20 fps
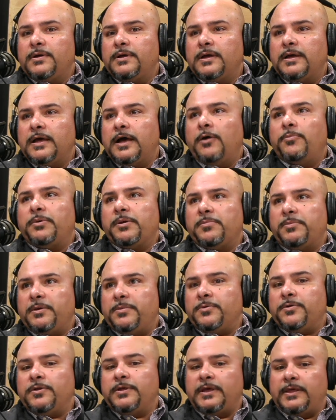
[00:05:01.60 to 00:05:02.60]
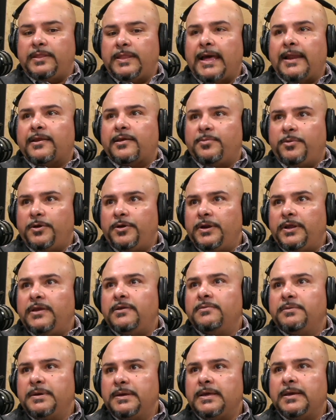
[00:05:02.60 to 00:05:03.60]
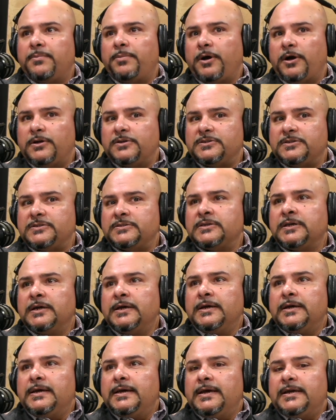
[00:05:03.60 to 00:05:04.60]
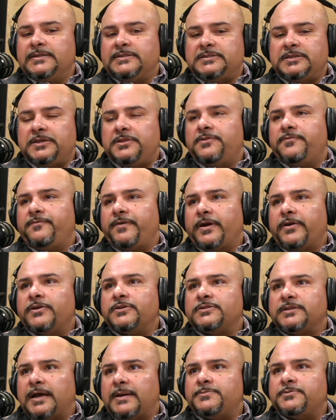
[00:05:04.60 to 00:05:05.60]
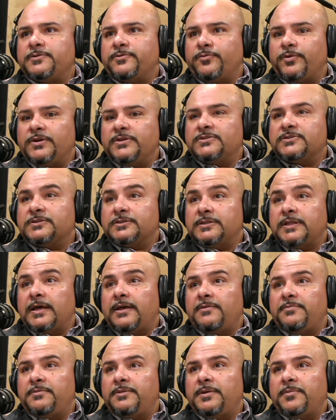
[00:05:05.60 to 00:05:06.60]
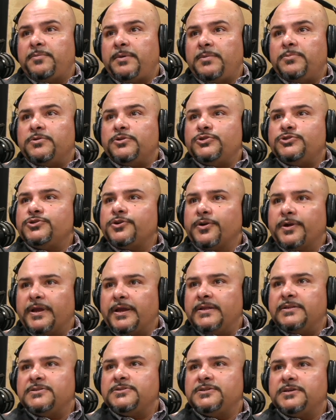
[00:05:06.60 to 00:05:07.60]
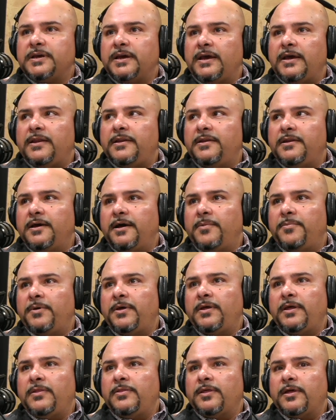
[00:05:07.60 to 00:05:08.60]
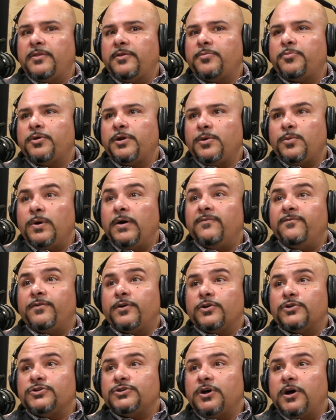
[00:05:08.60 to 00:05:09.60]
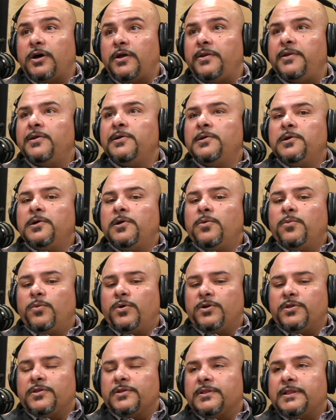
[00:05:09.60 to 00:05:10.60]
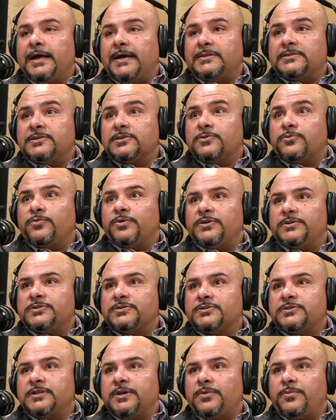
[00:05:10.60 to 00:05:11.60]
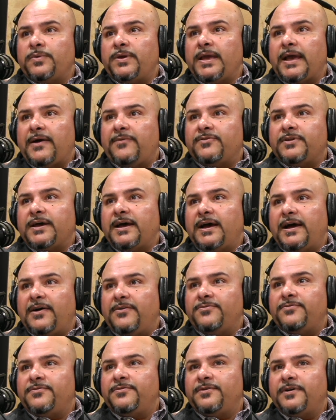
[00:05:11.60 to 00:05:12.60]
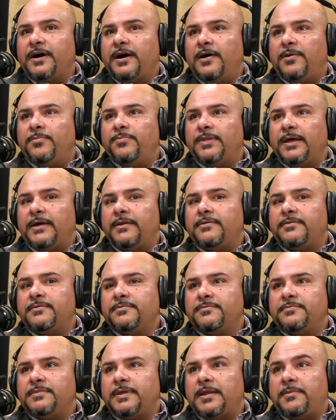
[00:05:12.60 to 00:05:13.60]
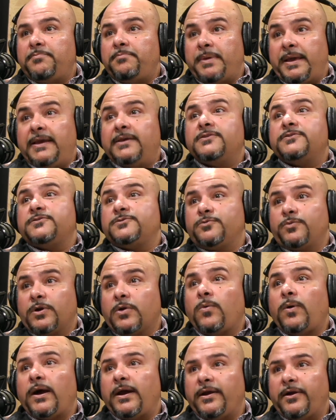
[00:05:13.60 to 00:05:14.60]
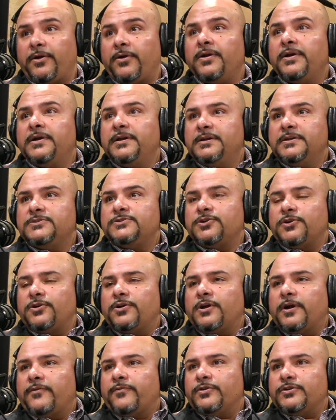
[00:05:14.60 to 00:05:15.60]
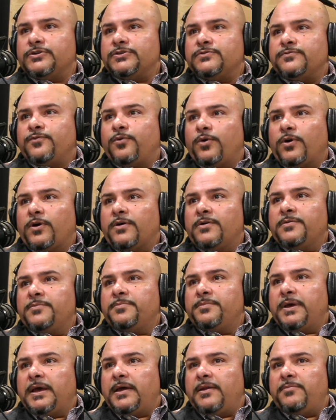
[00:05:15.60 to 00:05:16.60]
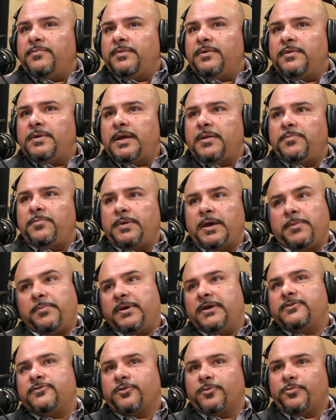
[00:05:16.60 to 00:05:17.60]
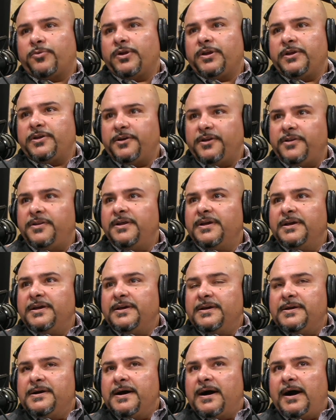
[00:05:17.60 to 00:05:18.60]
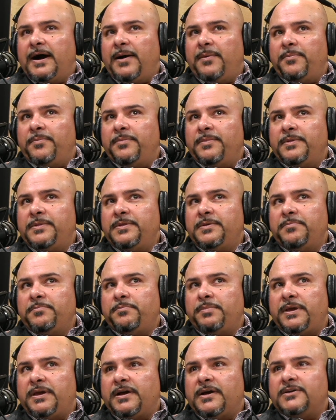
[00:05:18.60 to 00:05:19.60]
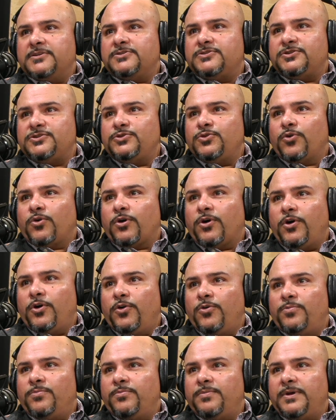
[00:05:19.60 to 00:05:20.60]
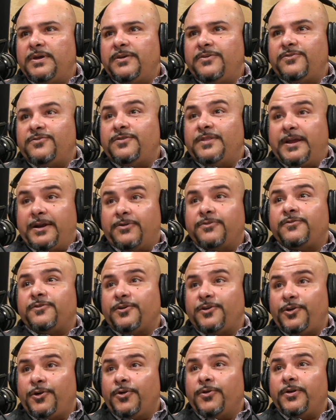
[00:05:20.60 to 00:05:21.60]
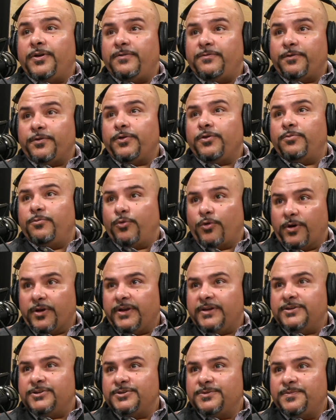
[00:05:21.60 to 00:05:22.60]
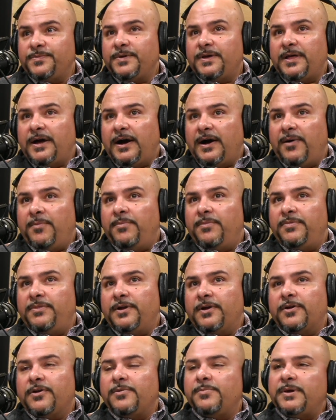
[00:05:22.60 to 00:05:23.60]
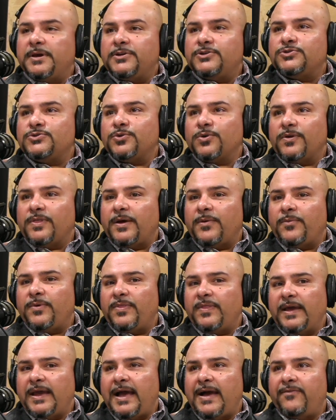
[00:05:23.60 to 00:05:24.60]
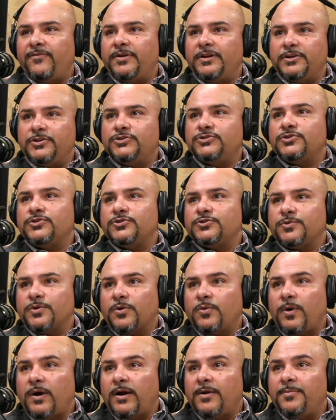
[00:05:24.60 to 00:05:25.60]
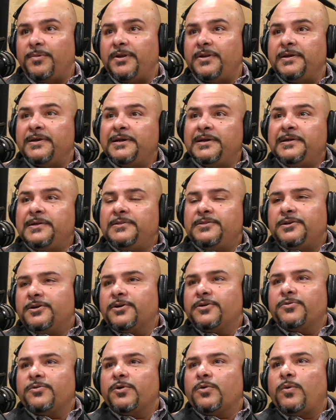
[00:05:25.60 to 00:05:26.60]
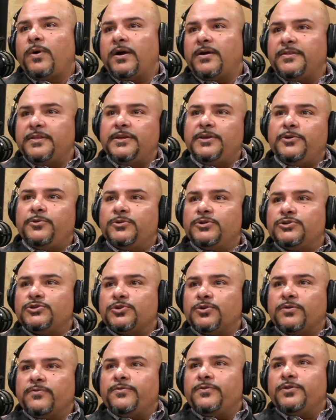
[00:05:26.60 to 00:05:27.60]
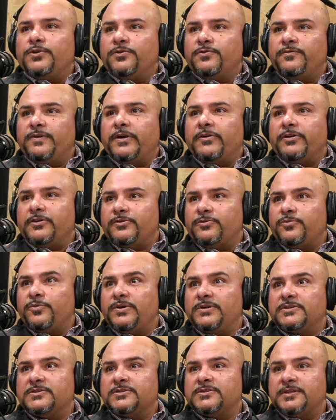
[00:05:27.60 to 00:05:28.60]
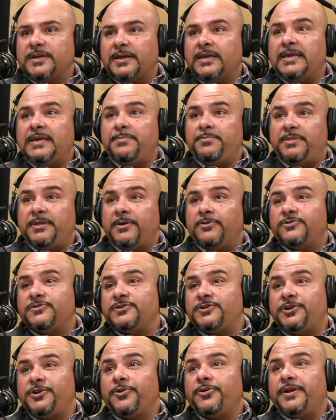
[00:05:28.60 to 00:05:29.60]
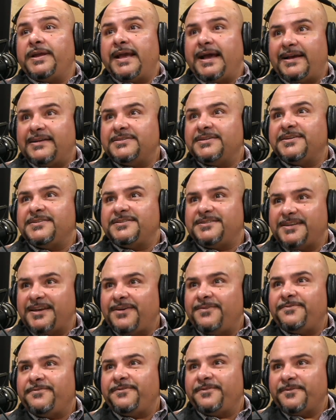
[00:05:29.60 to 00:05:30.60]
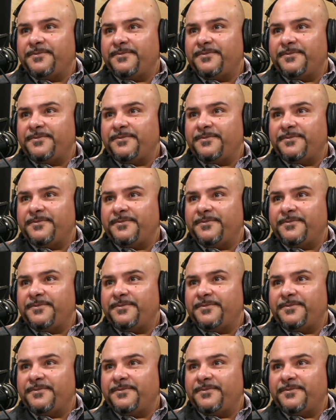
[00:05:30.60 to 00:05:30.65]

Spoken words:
helping people in that community get policies, has seen the various types of risks that people insure against, and they're pretty well versed on what are the classic risks that we have to have, that banks require certain coverages for, and banks are pretty good, um, because your home is their security for your mortgage. They're going to make sure that when they have an insurance requirement, they're going to require that you insure it for those various risks that keep their security asset safe.